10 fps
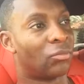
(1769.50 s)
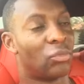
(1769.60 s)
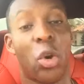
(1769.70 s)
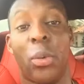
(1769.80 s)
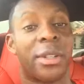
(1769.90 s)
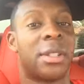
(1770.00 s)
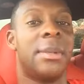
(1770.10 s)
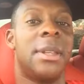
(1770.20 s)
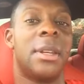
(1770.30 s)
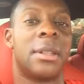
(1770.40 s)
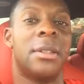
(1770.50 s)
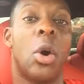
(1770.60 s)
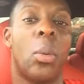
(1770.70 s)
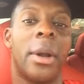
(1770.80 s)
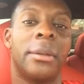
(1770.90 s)
Who wants to be this? No
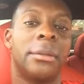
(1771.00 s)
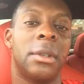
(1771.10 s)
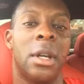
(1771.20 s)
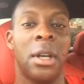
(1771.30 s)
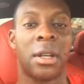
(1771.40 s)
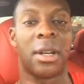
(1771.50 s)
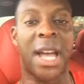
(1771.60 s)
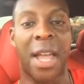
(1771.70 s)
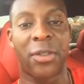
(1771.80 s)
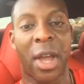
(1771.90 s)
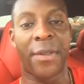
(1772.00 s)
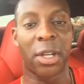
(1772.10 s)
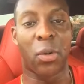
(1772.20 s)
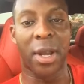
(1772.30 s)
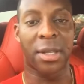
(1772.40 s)
one. So, guys, do you have any
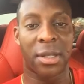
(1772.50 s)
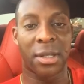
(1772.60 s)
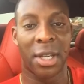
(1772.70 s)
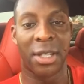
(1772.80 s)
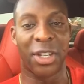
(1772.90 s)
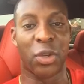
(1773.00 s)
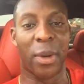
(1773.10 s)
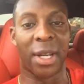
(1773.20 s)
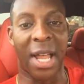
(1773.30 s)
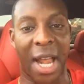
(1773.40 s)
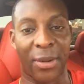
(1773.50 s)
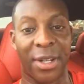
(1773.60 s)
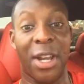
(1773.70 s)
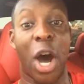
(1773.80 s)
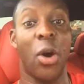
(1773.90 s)
questions? Did you win the lottery?
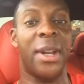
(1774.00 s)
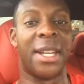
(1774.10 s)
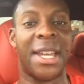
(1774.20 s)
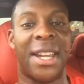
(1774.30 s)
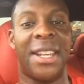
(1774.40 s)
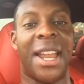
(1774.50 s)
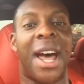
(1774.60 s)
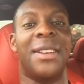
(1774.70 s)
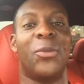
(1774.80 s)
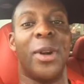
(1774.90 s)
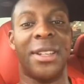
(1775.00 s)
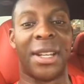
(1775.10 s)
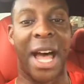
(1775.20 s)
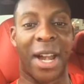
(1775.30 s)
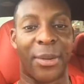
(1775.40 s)
No, Nikki, I did not win the
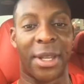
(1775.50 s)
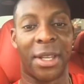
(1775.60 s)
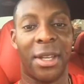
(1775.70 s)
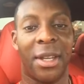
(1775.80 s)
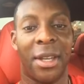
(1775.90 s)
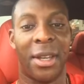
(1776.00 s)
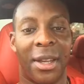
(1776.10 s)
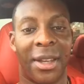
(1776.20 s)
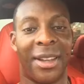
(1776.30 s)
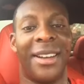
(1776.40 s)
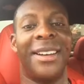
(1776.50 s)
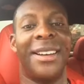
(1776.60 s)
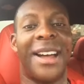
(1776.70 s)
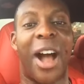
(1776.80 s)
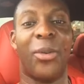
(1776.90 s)
lottery.
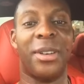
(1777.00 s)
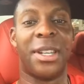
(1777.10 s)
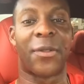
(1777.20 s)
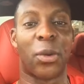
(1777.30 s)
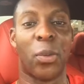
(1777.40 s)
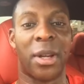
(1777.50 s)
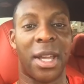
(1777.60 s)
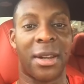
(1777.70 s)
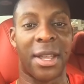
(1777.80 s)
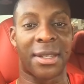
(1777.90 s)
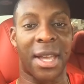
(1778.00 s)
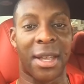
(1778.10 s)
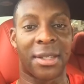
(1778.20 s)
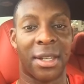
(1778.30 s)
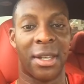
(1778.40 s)
I own different internet sites.
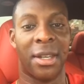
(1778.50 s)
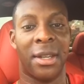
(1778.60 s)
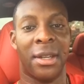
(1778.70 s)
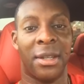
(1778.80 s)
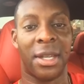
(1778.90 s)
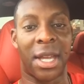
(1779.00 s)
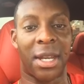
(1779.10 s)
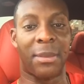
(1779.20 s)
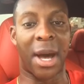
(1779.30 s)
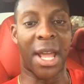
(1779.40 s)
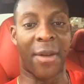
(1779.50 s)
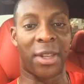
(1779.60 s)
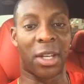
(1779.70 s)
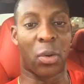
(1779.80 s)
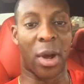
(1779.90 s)
Anybody have any
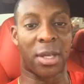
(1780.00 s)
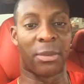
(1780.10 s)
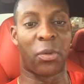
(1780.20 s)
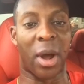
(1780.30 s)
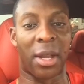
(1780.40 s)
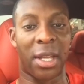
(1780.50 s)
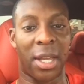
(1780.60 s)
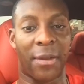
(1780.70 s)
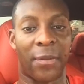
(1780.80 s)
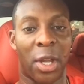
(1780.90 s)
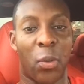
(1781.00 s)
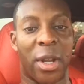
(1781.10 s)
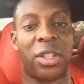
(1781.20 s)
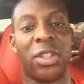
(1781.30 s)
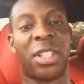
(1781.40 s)
questions before I leave? Wesley,
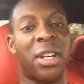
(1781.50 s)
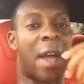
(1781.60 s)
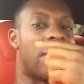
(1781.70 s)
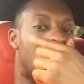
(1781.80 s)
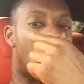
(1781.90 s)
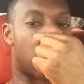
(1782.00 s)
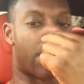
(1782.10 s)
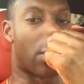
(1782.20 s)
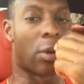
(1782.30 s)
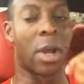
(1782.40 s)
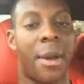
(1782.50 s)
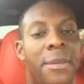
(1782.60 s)
do you still have your coaching program?